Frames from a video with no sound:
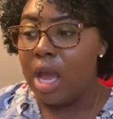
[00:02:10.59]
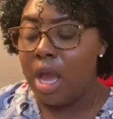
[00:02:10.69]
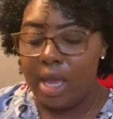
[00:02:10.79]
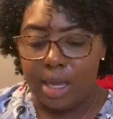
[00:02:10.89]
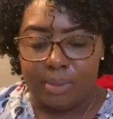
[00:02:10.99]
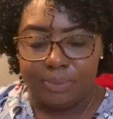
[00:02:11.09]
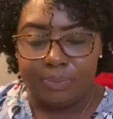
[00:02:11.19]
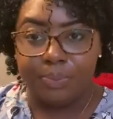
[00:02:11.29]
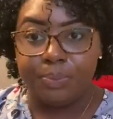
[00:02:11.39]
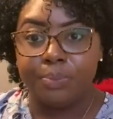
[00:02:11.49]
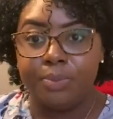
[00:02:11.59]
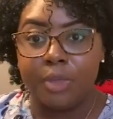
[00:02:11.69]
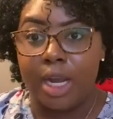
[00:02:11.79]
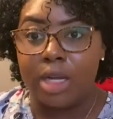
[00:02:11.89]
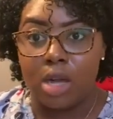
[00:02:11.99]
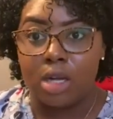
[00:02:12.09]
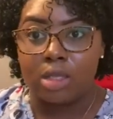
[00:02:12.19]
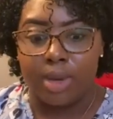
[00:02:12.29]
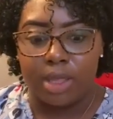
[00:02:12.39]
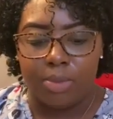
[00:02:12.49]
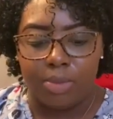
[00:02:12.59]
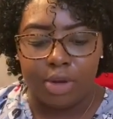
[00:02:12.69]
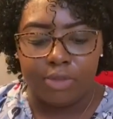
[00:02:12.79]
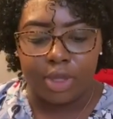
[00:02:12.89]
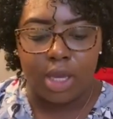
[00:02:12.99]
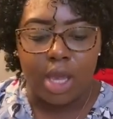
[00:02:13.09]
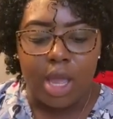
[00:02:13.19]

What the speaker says: and I talked about them briefly.